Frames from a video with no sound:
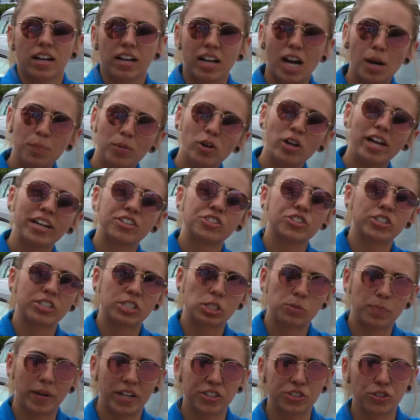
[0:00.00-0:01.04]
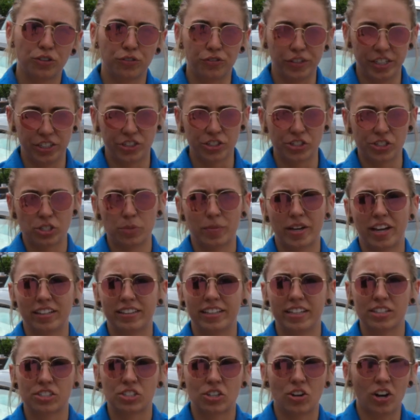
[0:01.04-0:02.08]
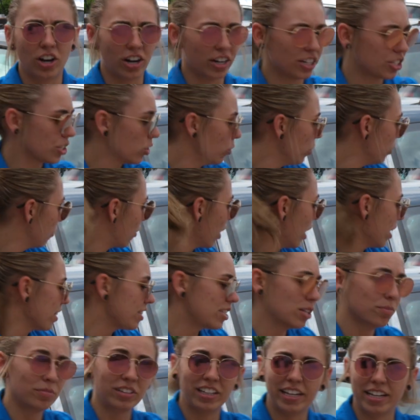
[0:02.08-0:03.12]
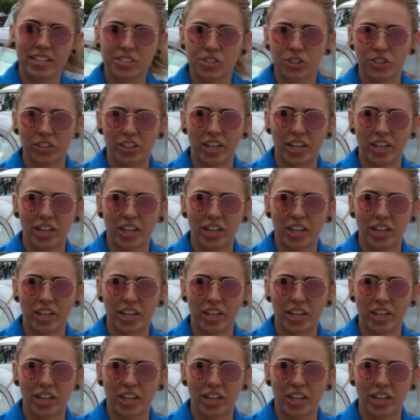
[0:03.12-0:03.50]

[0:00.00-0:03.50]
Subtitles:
Couple extra special features about this car. So we've got some laser